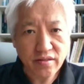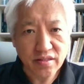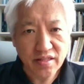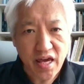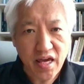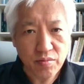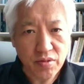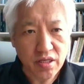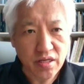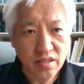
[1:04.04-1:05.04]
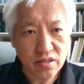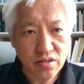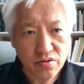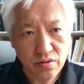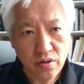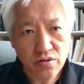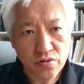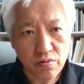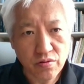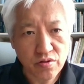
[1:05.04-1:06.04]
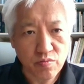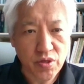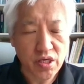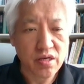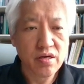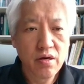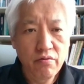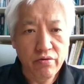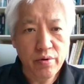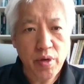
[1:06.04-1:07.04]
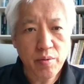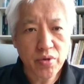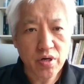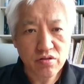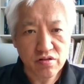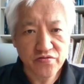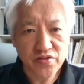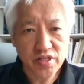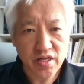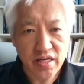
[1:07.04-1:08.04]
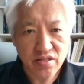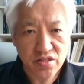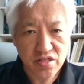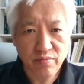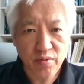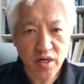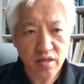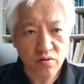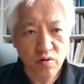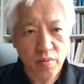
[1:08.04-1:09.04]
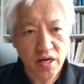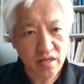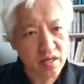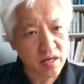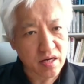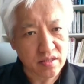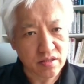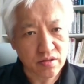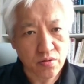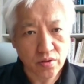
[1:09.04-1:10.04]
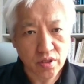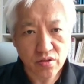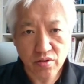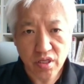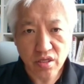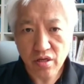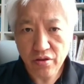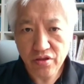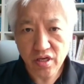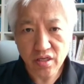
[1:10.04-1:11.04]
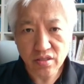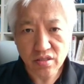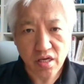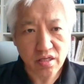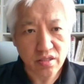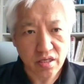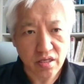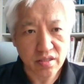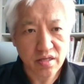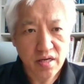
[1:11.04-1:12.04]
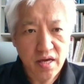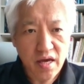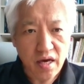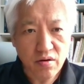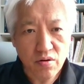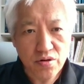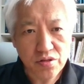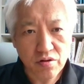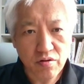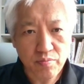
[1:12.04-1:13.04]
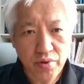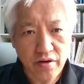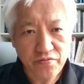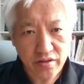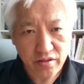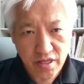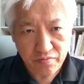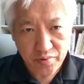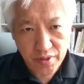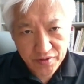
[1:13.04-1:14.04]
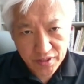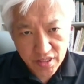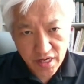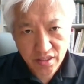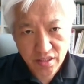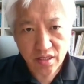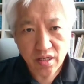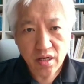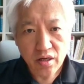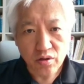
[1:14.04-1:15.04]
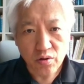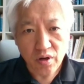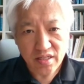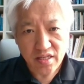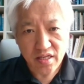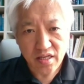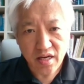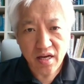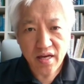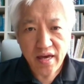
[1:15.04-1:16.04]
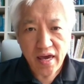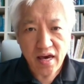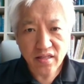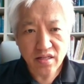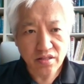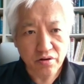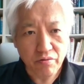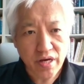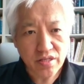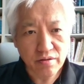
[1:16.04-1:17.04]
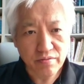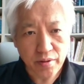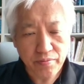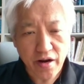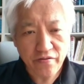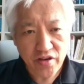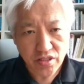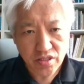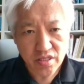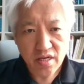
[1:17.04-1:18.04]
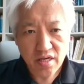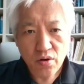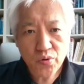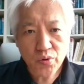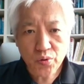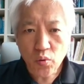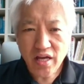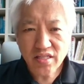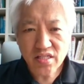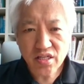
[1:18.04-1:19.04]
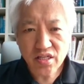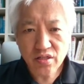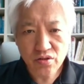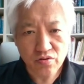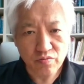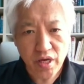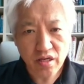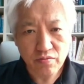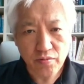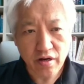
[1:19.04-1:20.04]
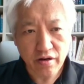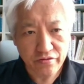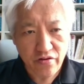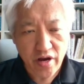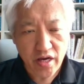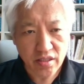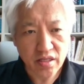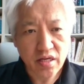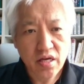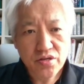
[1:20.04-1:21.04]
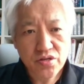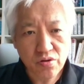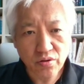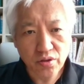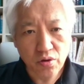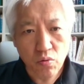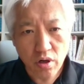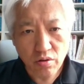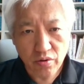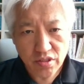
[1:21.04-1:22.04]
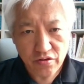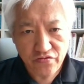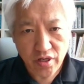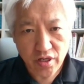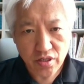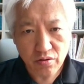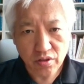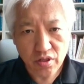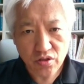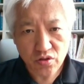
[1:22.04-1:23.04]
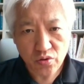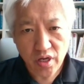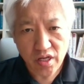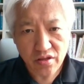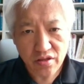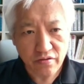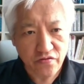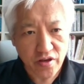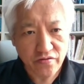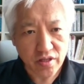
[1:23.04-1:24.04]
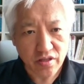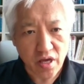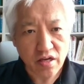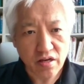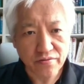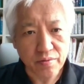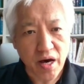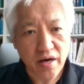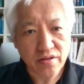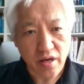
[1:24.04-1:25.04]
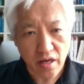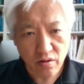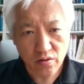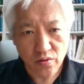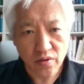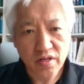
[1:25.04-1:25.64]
name in order to taunt me. Remember, Tobiah and Sanballat, oh my God, according to these things they did. And also prophetess Noadiah and the rest of the prophets who wanted to make me afraid. So the war was finished on the 25th day of the month Elul,